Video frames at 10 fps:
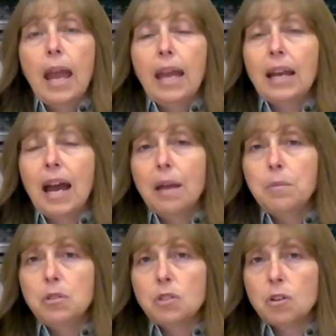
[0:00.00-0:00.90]
And
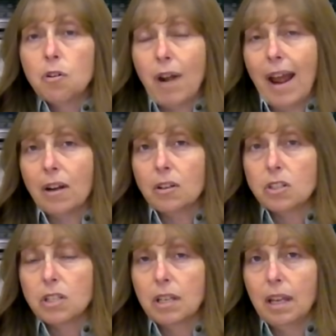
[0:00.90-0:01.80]
I'm using
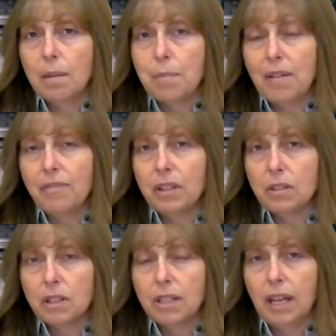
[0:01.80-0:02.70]
crackers in my
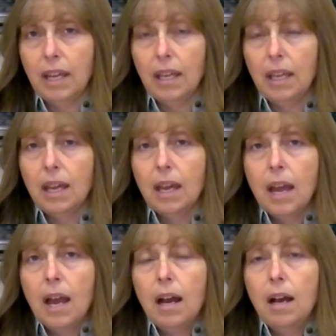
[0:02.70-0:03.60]
filler today.
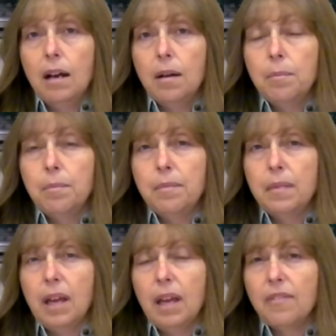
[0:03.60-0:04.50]

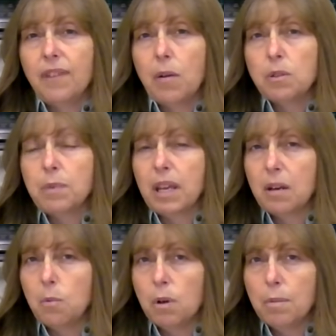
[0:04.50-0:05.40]
If I was
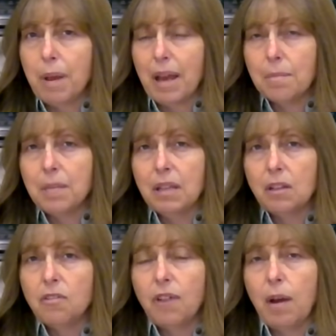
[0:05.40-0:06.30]
making a 1 pound
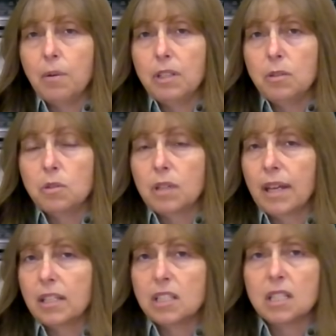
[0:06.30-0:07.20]
meatloaf, I would use
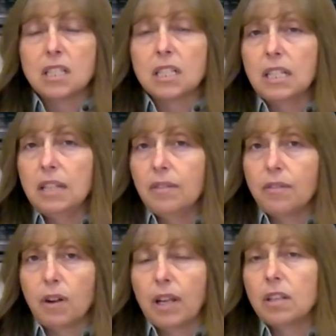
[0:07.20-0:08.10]
like just a sleeve
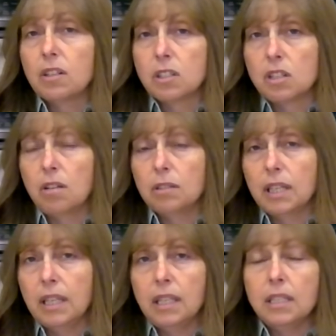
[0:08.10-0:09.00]
of regular
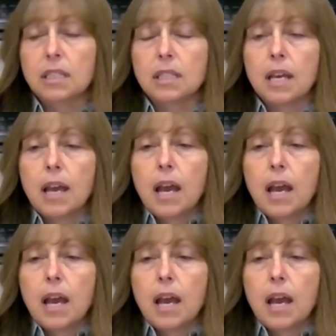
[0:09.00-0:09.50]
saltines.